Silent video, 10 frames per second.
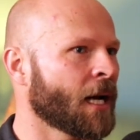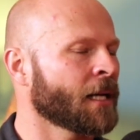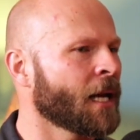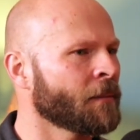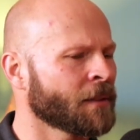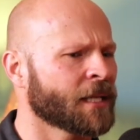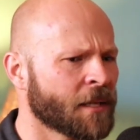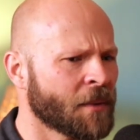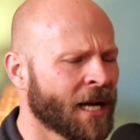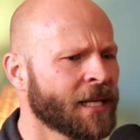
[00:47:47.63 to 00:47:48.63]
Mm. I, am
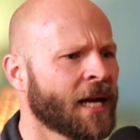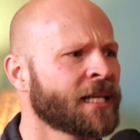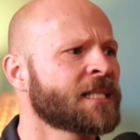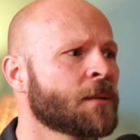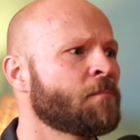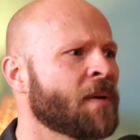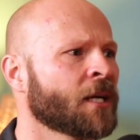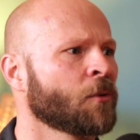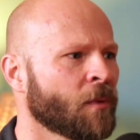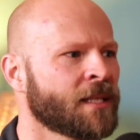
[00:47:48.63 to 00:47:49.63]
like I, I, get to
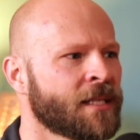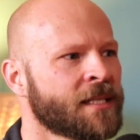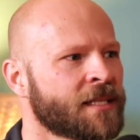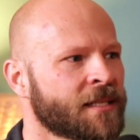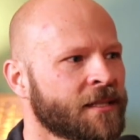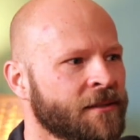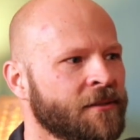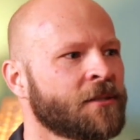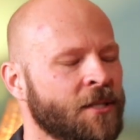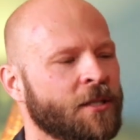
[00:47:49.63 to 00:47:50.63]
bear witness
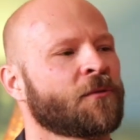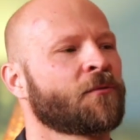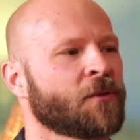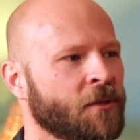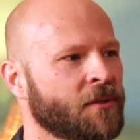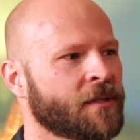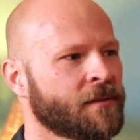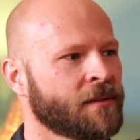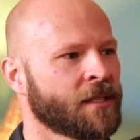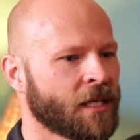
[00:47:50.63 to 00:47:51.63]
to the fruit
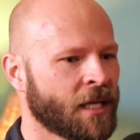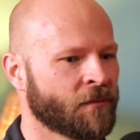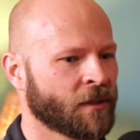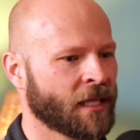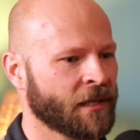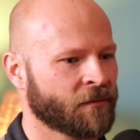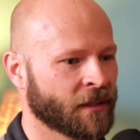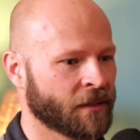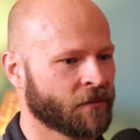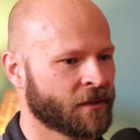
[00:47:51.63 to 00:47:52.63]
of a life
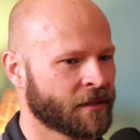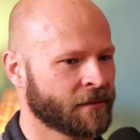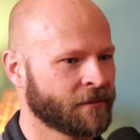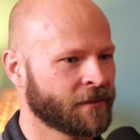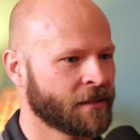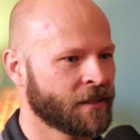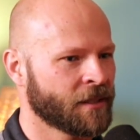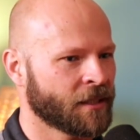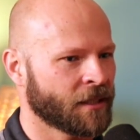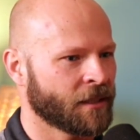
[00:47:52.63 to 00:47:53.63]
lived
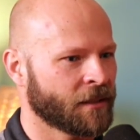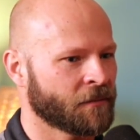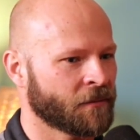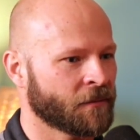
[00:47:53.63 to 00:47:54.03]
mm.